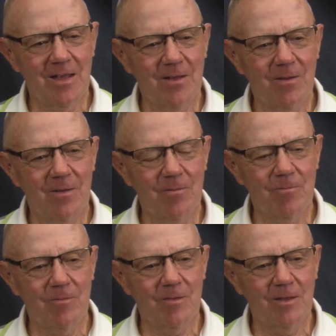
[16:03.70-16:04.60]

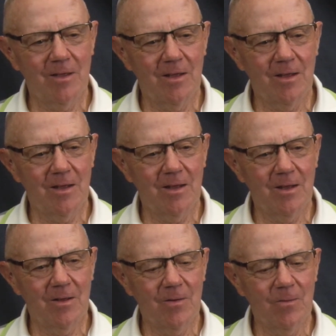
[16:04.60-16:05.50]
So
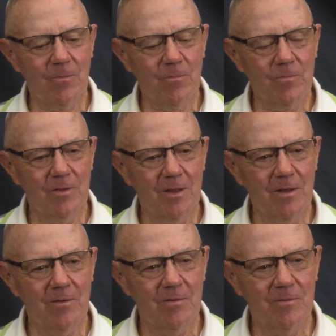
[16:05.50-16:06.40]
I'd love
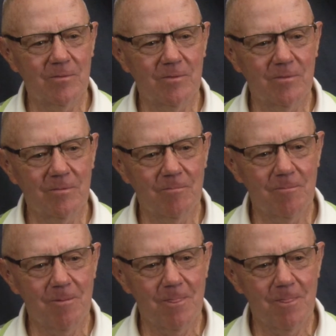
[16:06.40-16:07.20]
to hear